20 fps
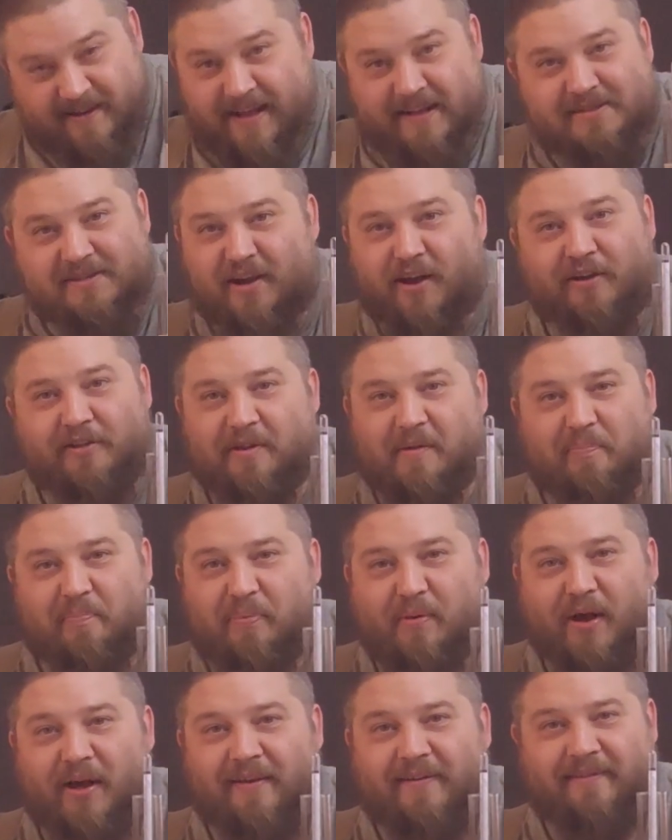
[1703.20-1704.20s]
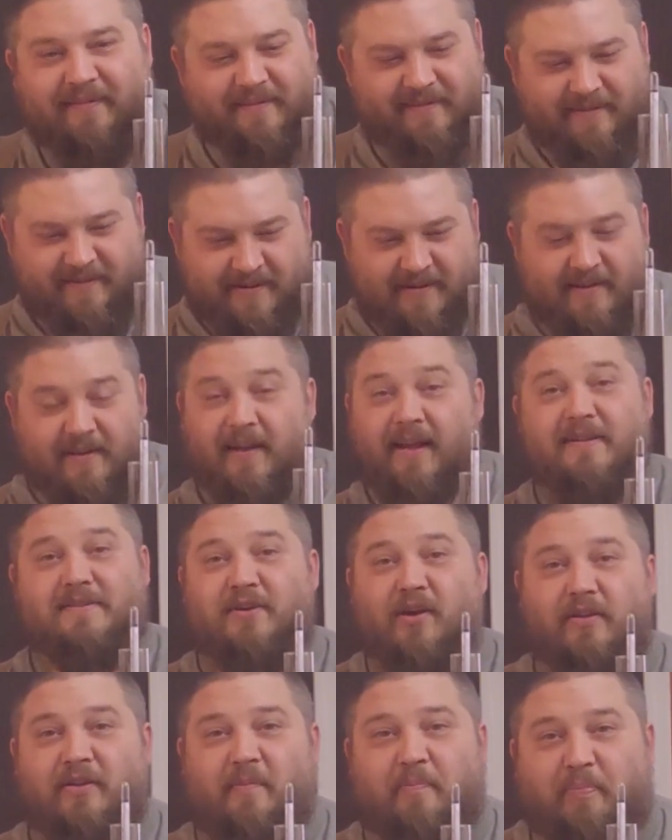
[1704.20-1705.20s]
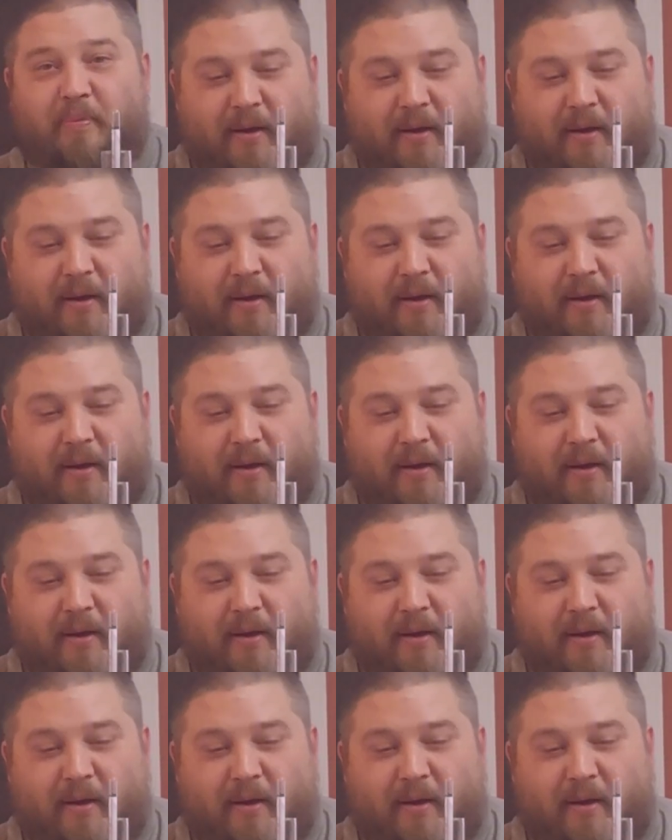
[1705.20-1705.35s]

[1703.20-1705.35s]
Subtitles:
That's on the button. That's on the